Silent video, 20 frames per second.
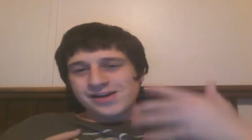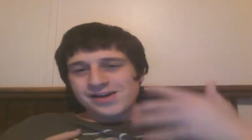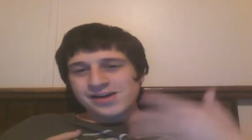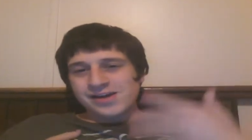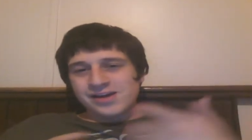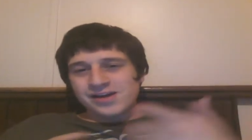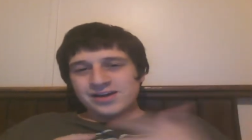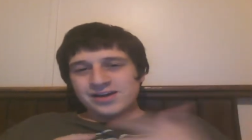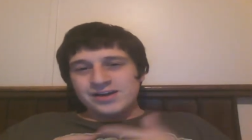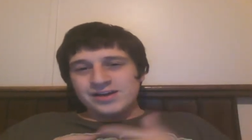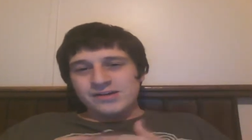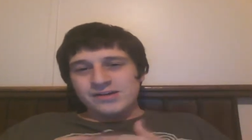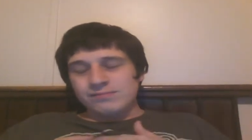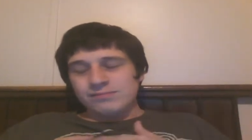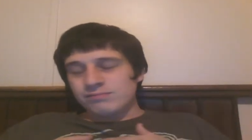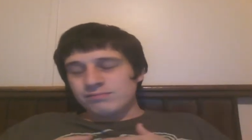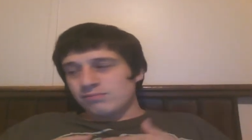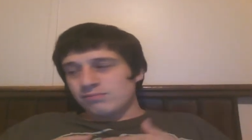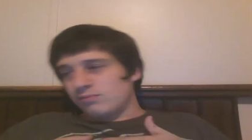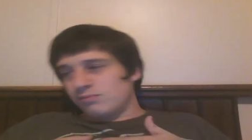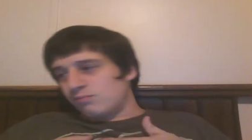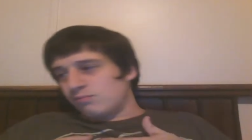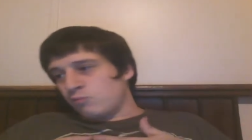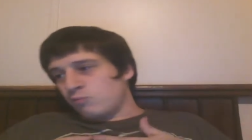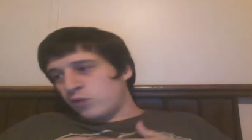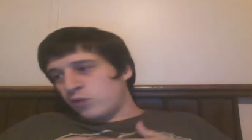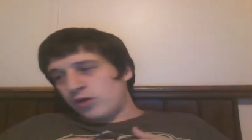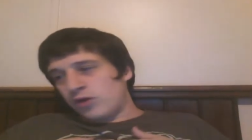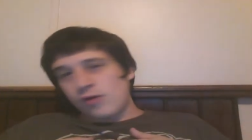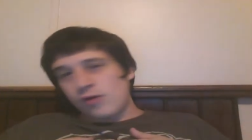and
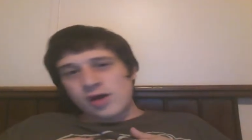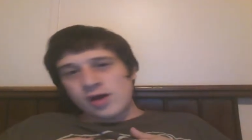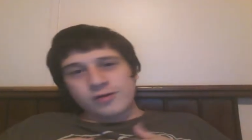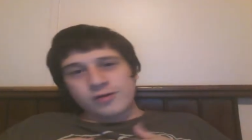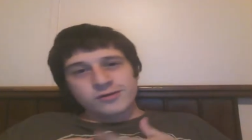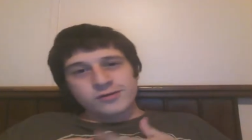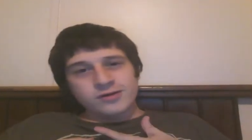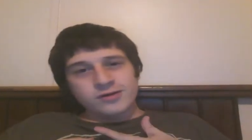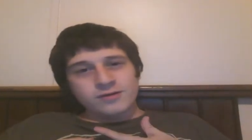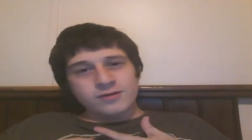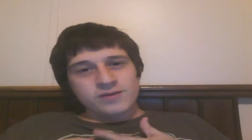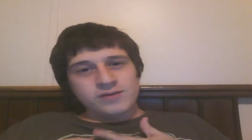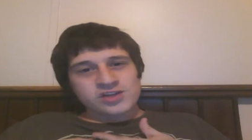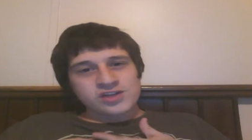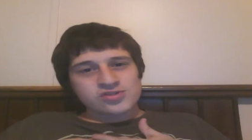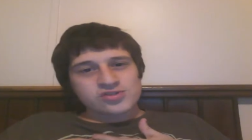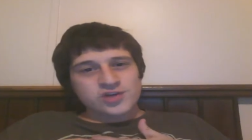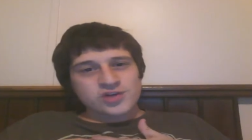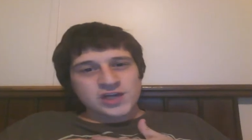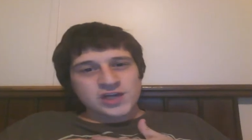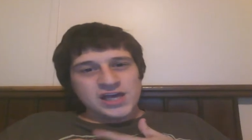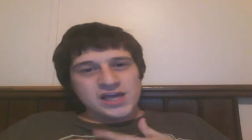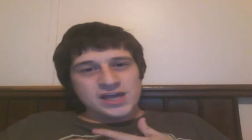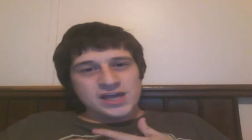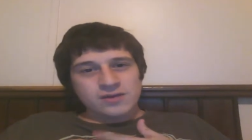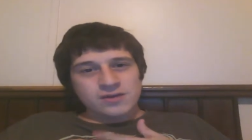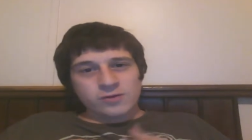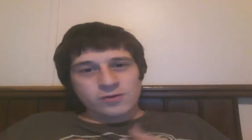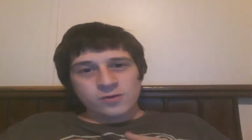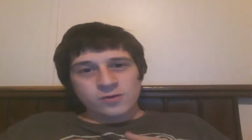we go out on an adventure
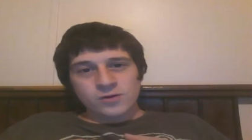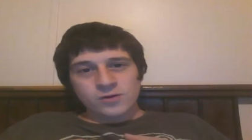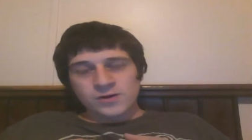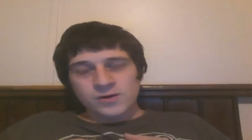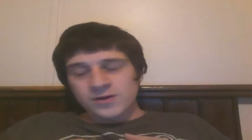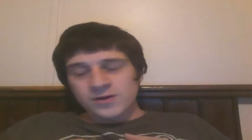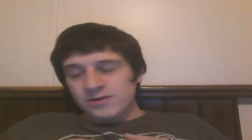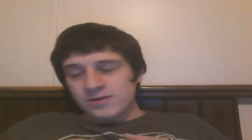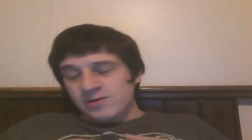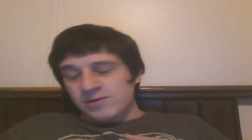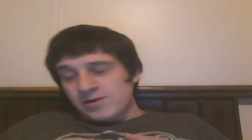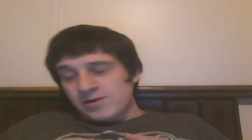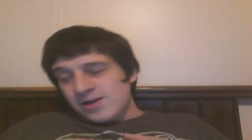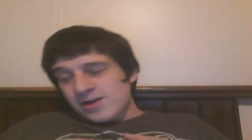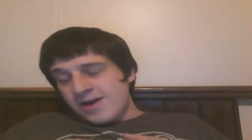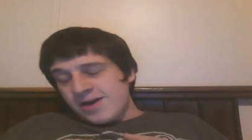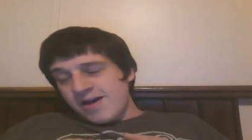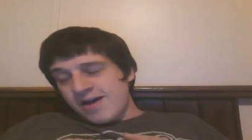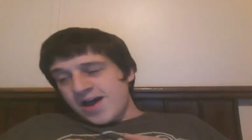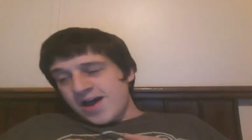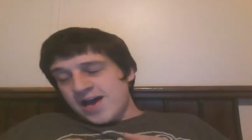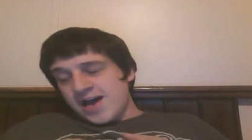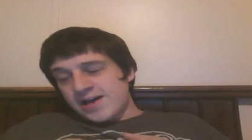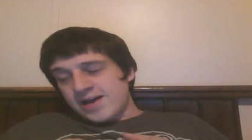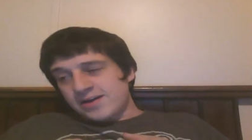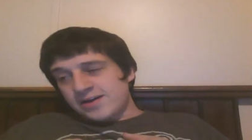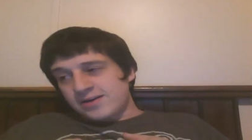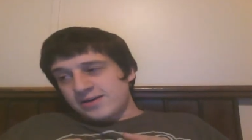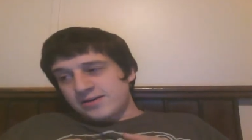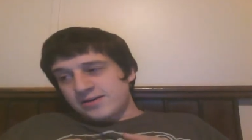together,
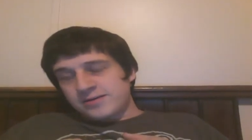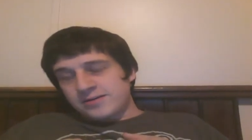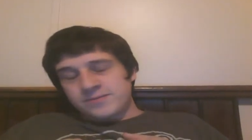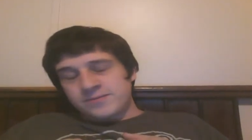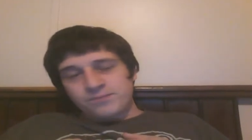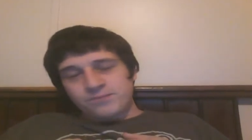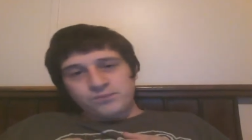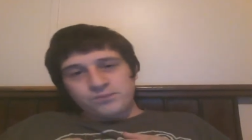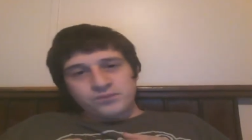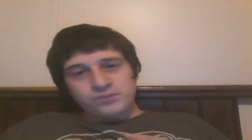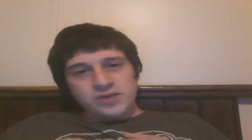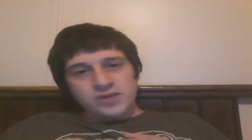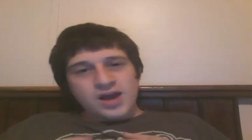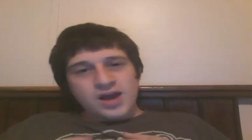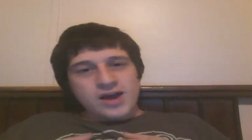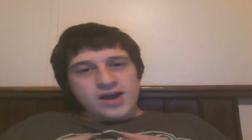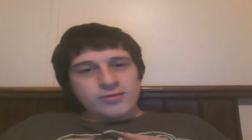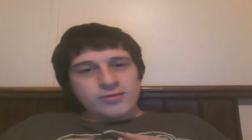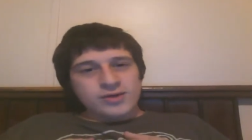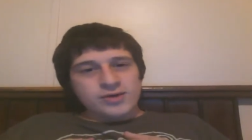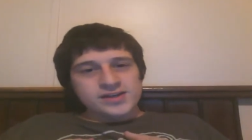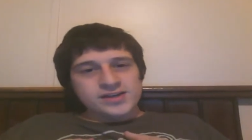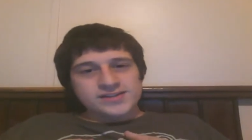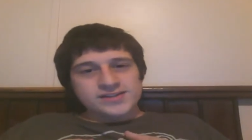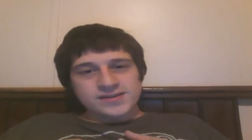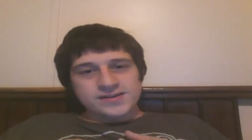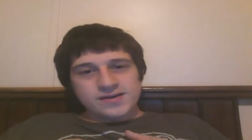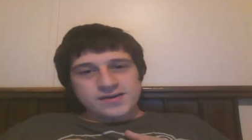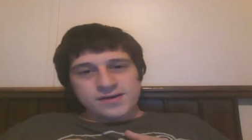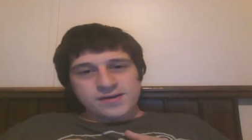and I
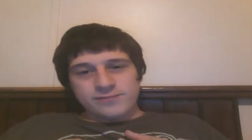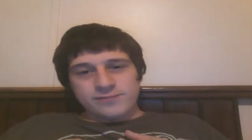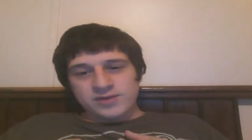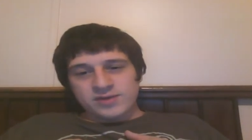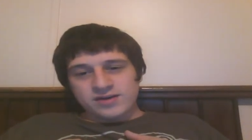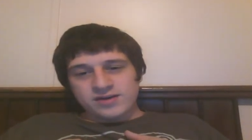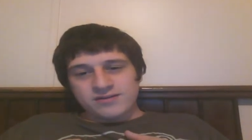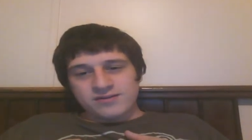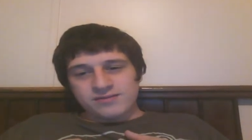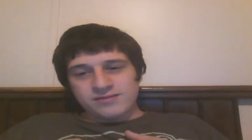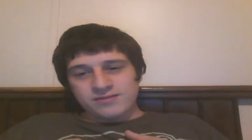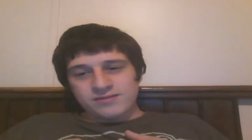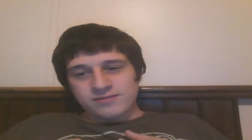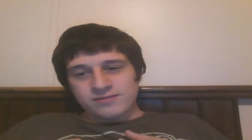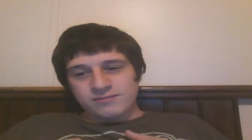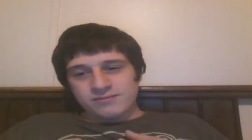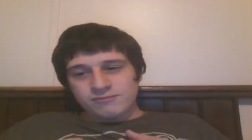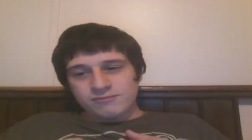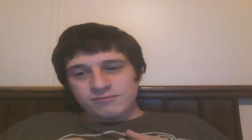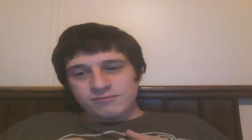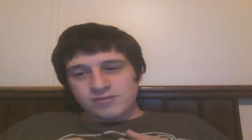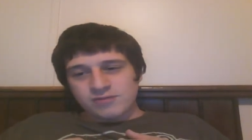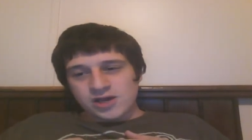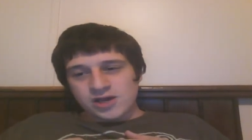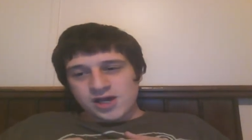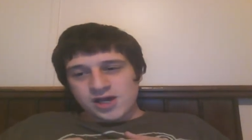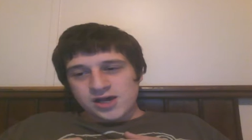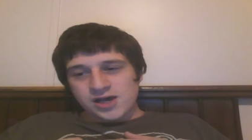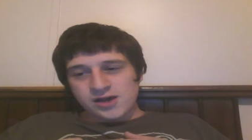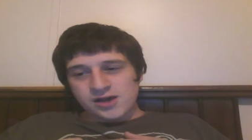raise it up, and then
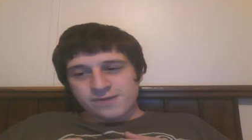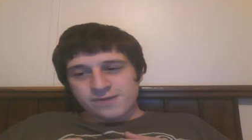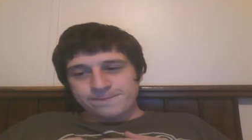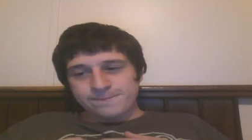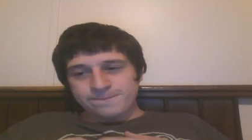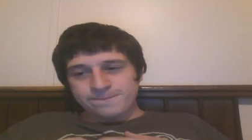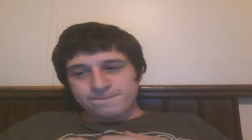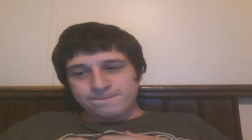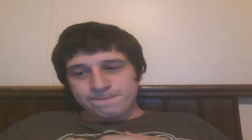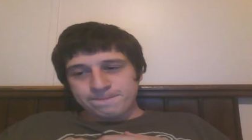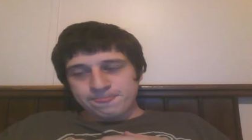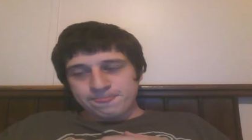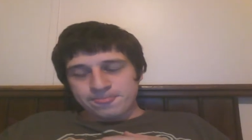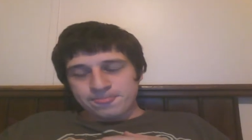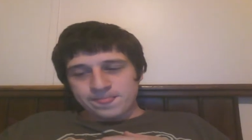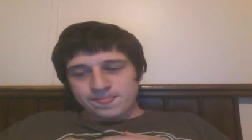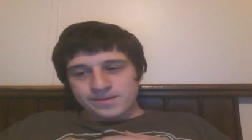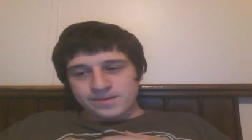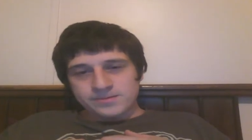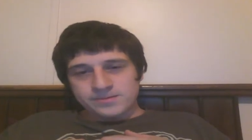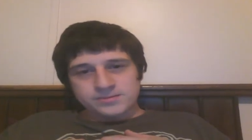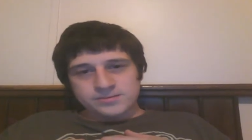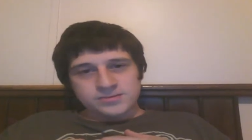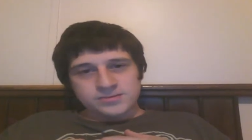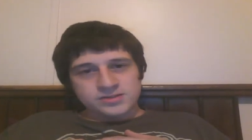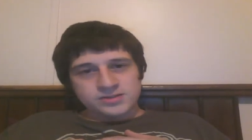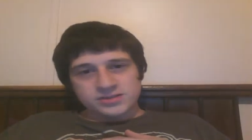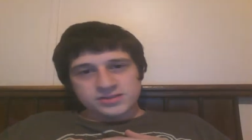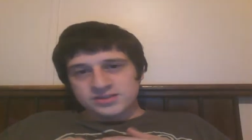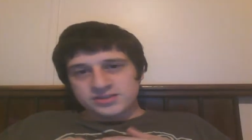um,
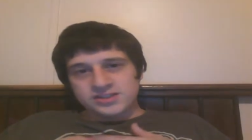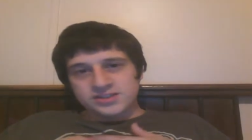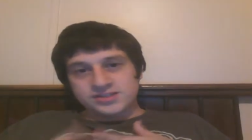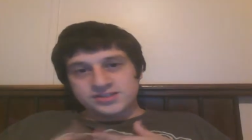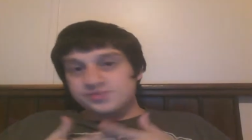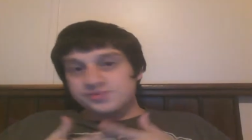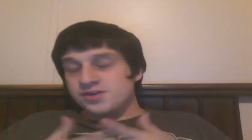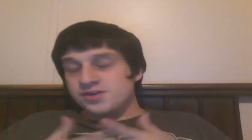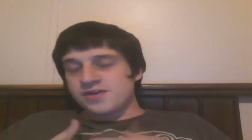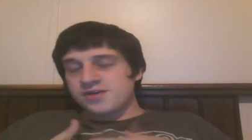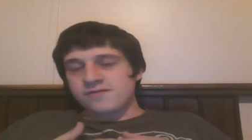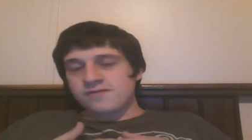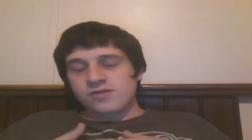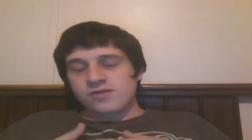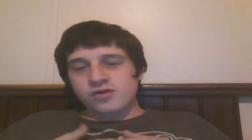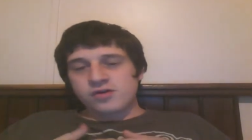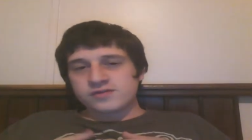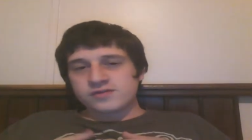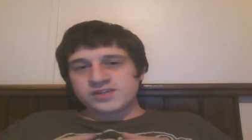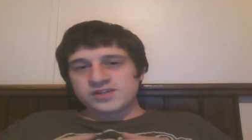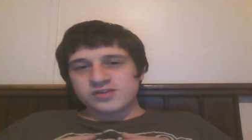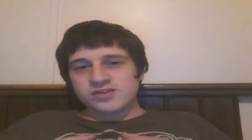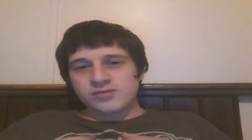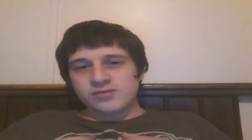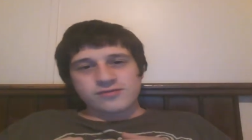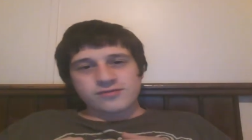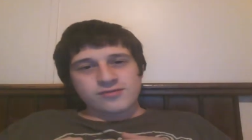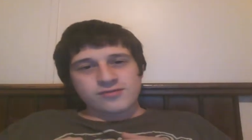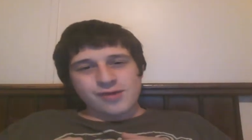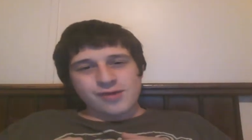just evolves into
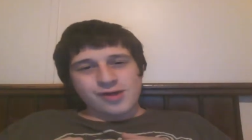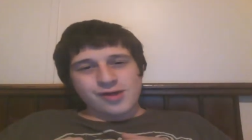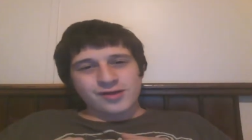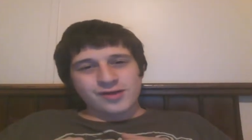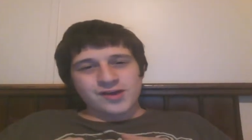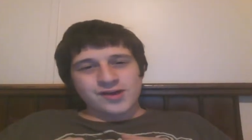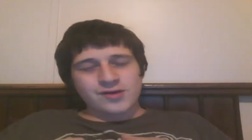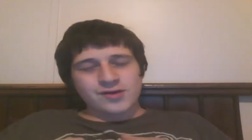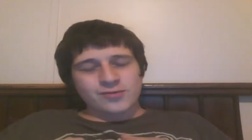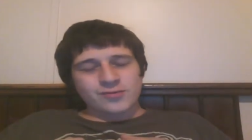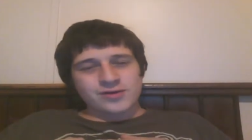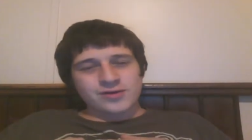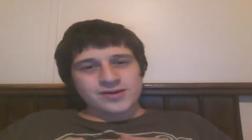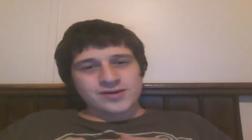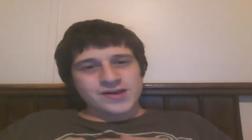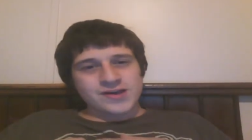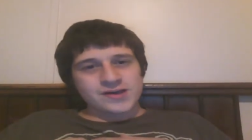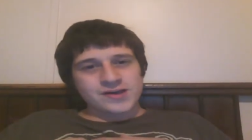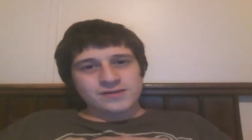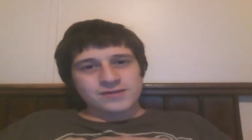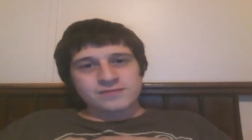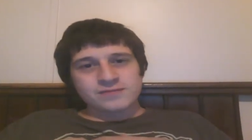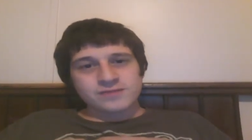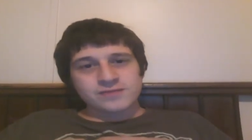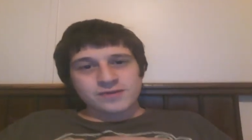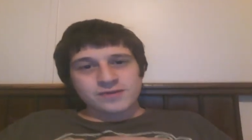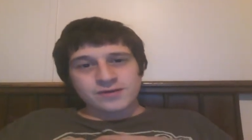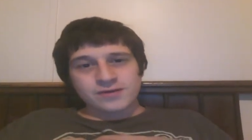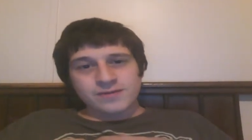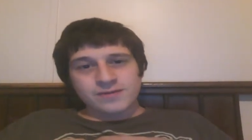a Feraligatr one day
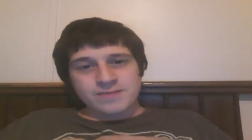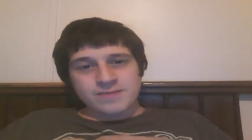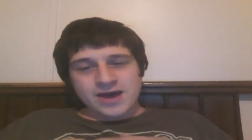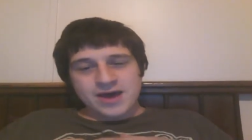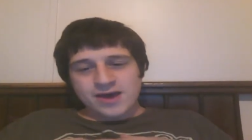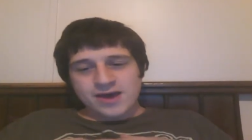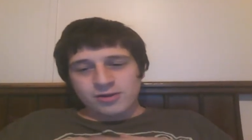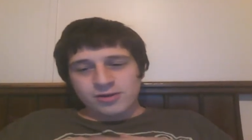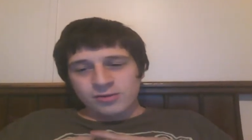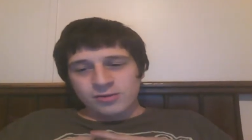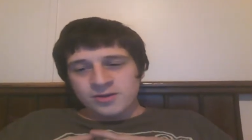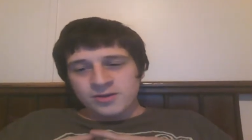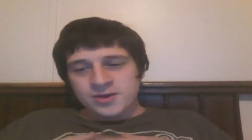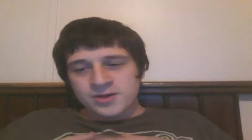during a battle,